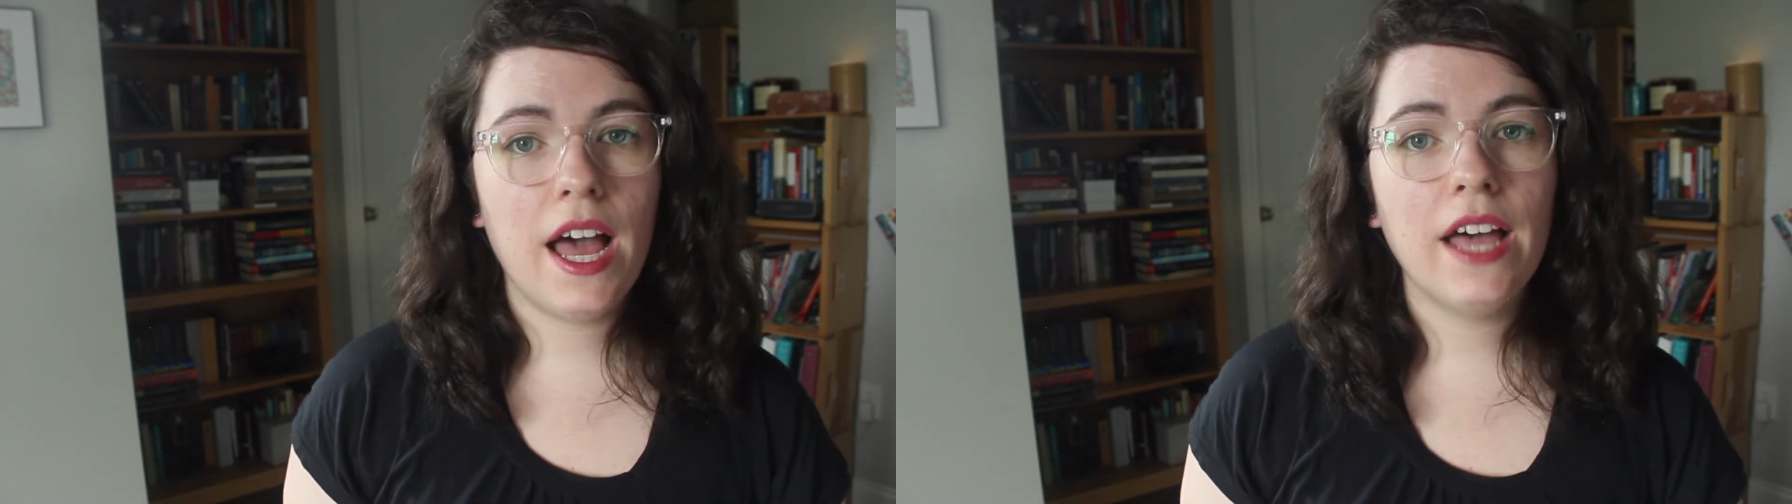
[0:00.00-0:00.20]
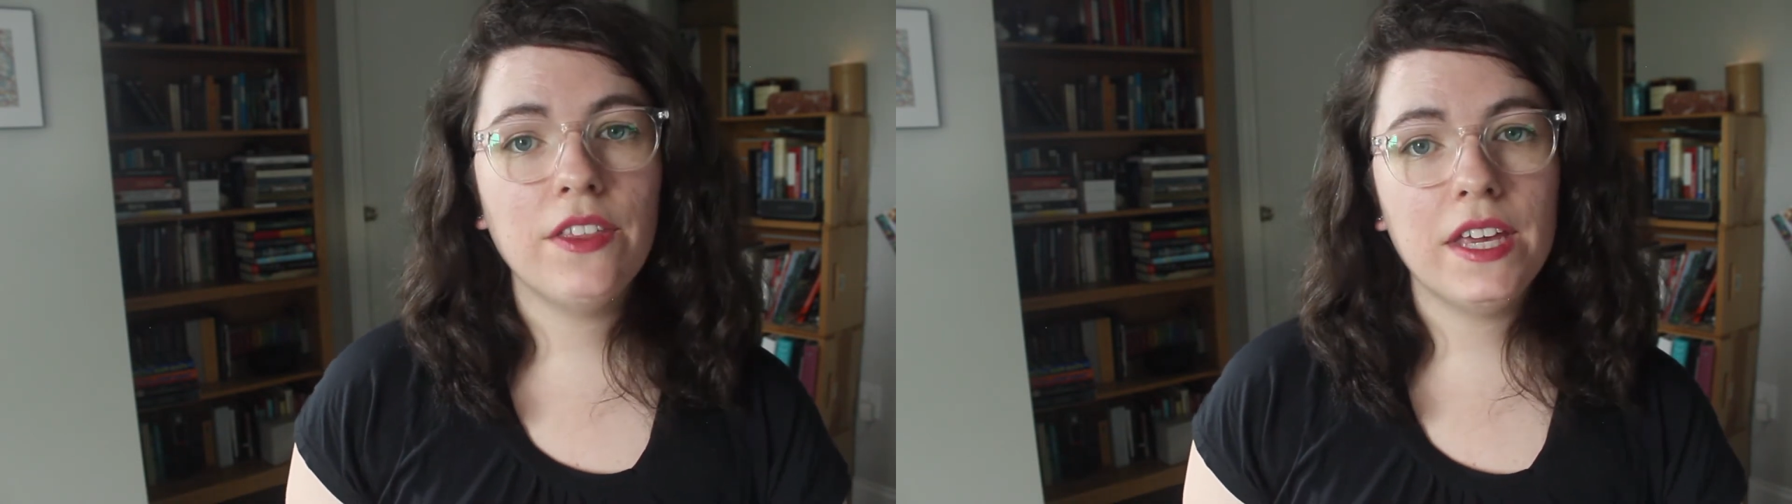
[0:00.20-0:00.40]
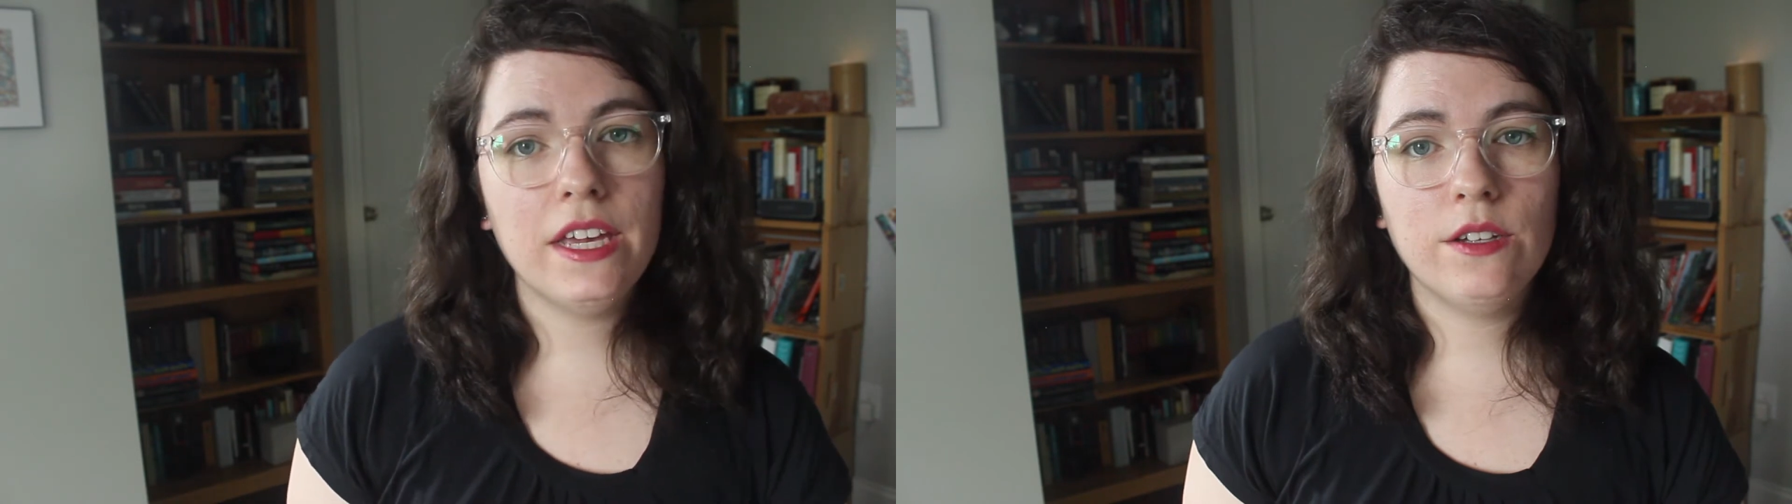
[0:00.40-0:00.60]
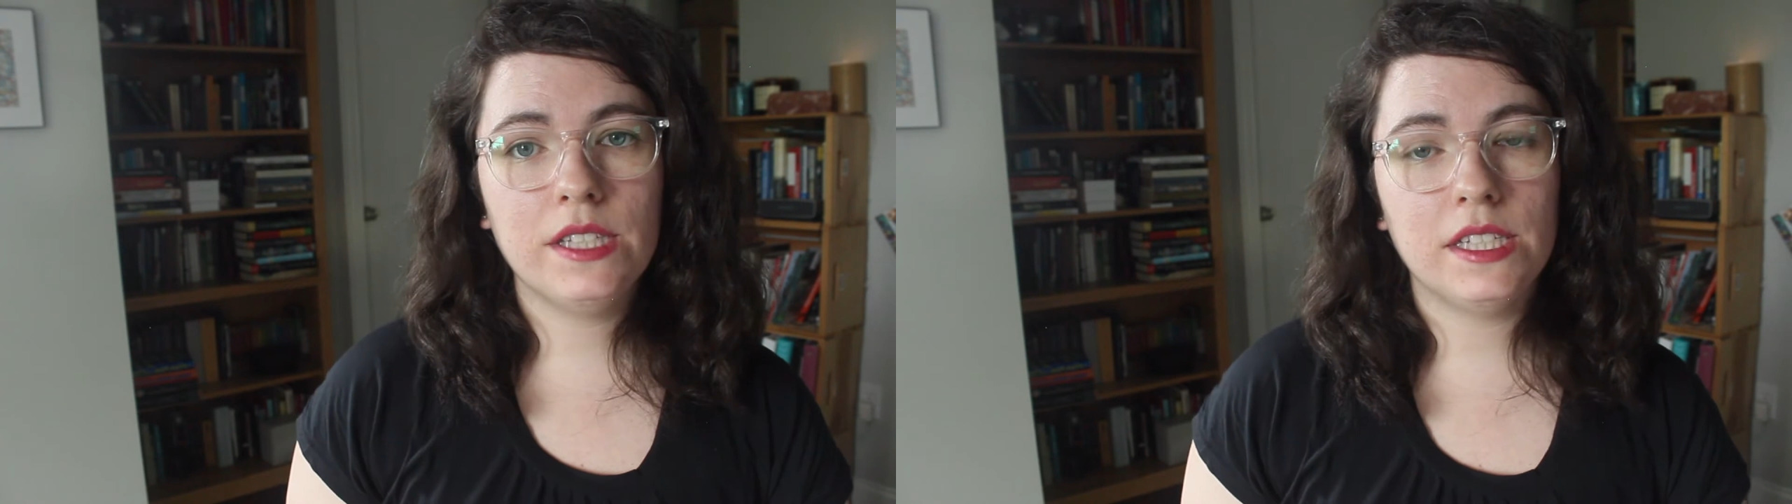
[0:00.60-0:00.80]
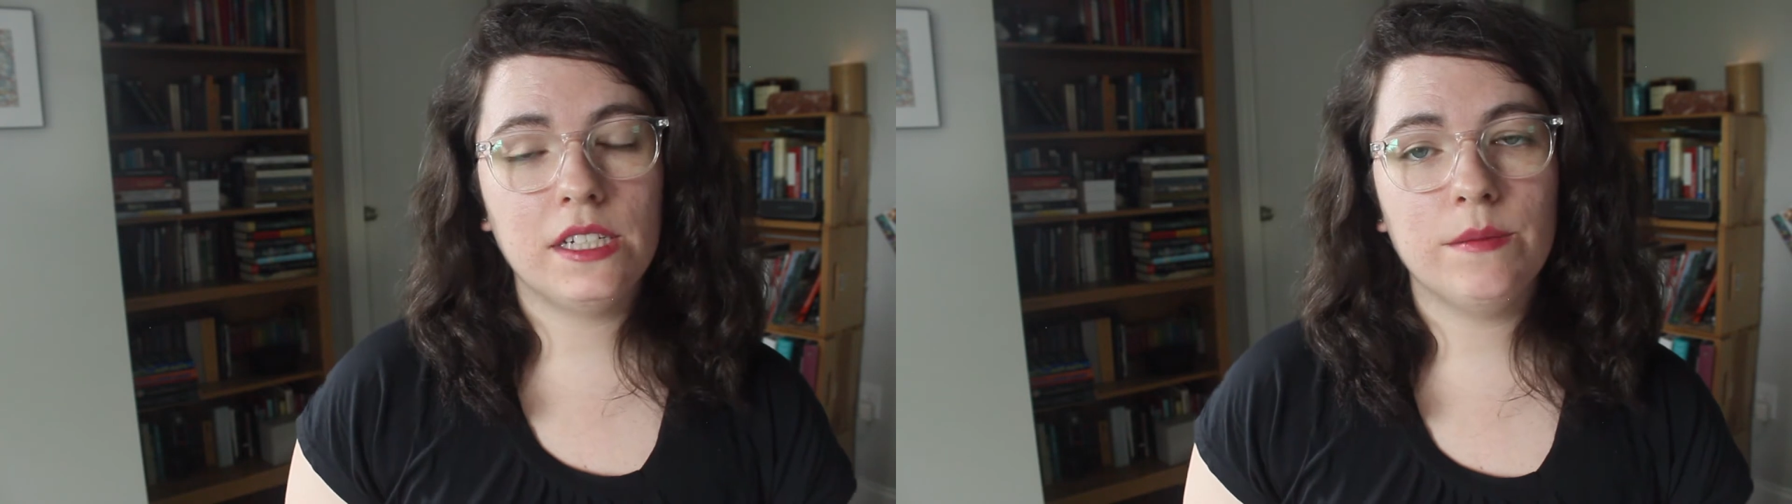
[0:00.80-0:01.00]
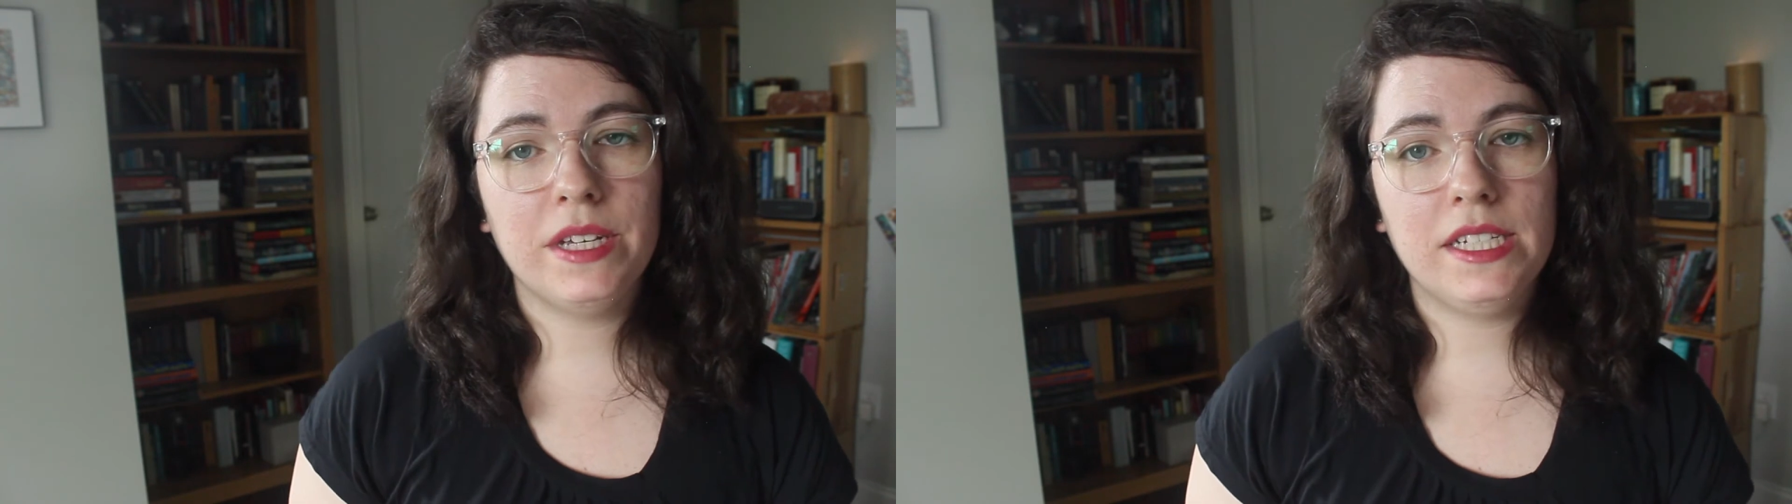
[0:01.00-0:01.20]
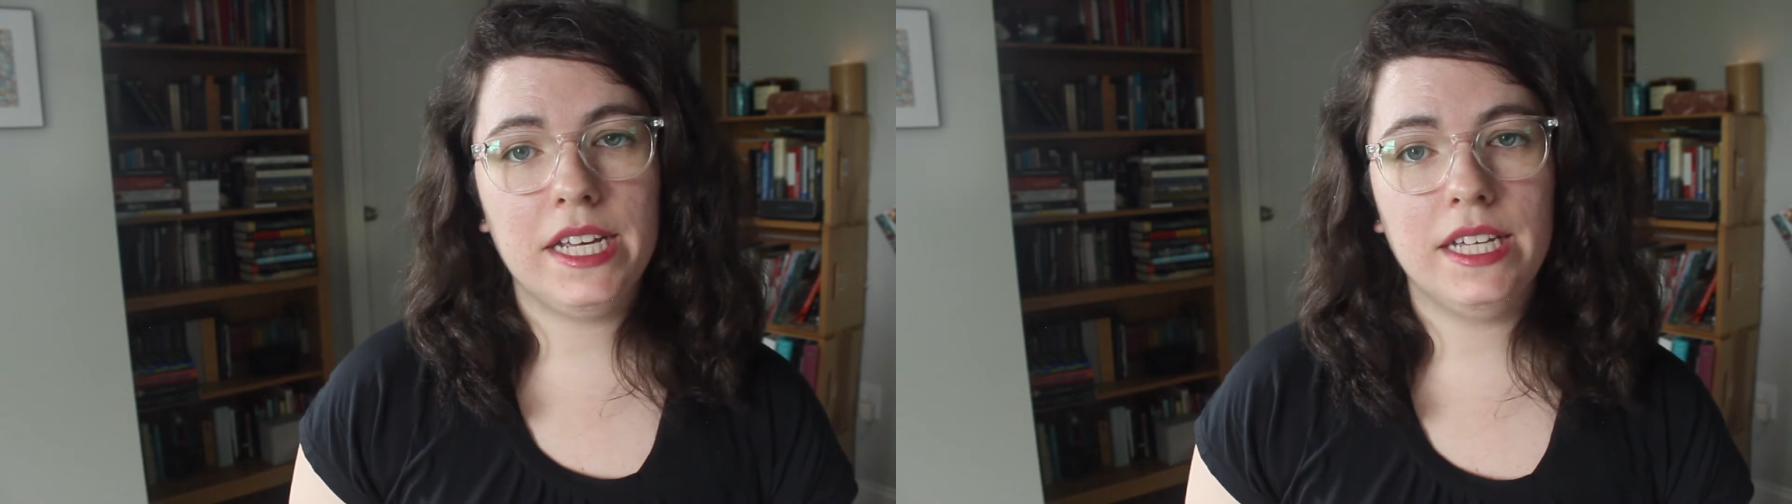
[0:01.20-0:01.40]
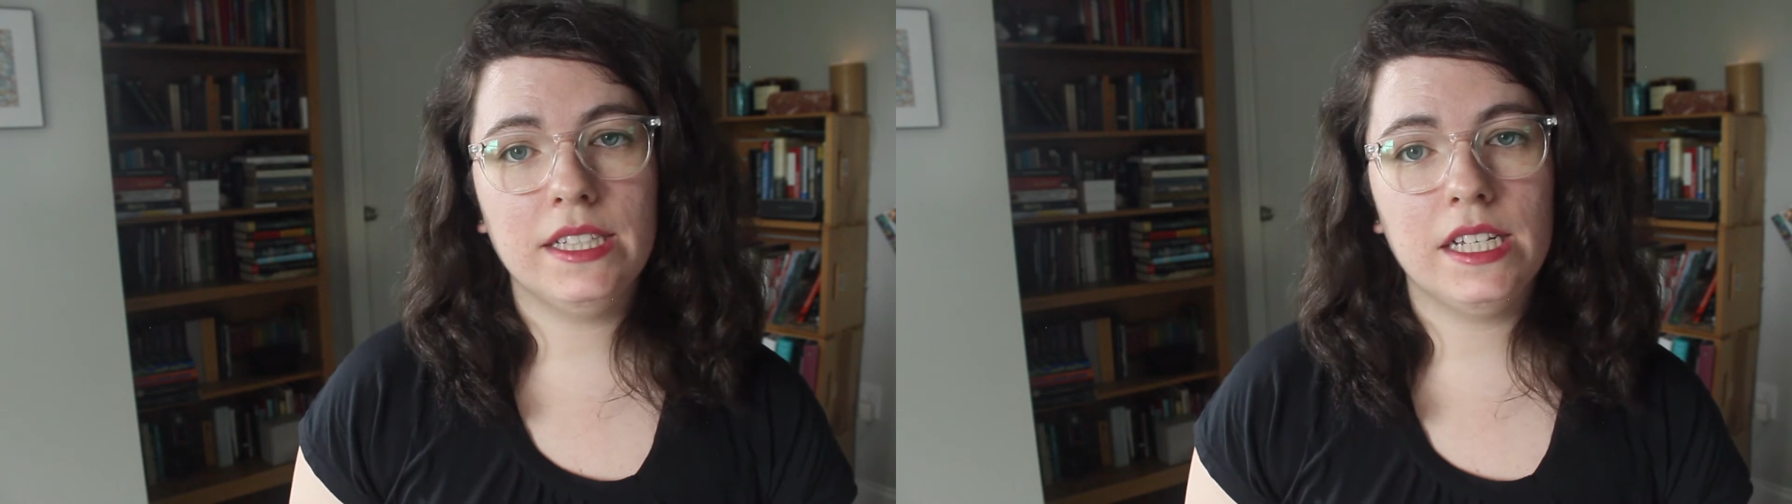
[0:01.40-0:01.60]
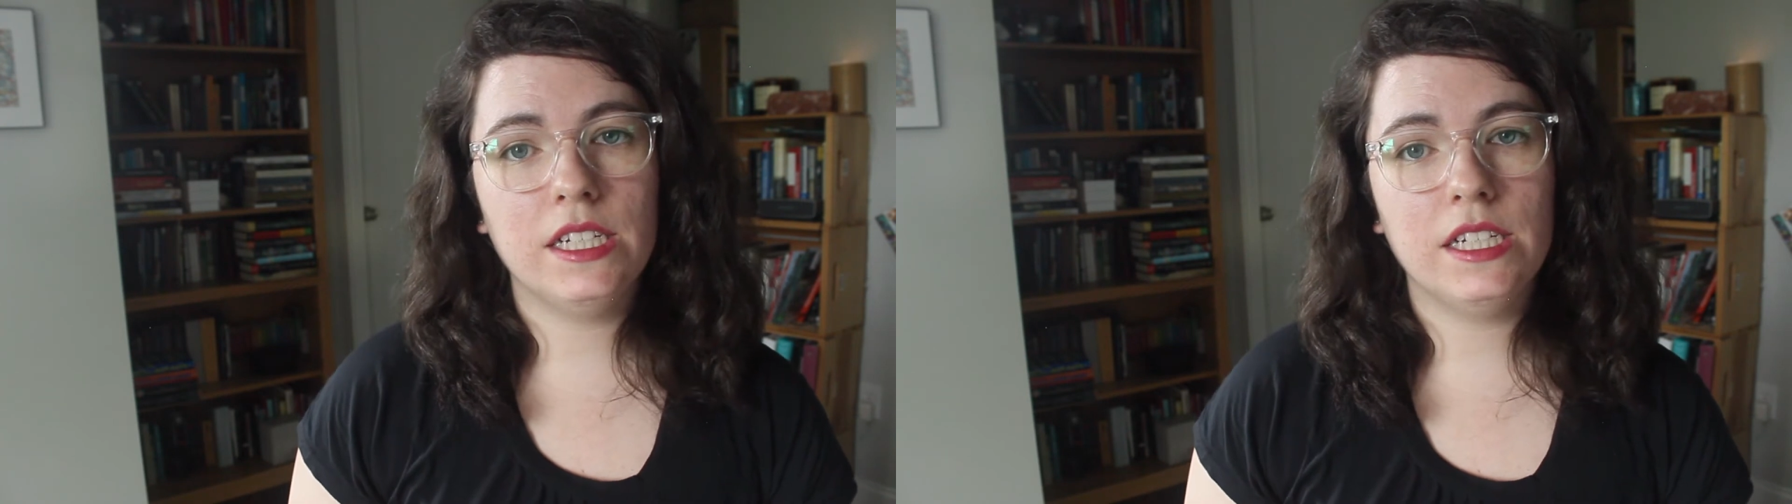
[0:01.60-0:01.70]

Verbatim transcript: A healthy ecosystem contains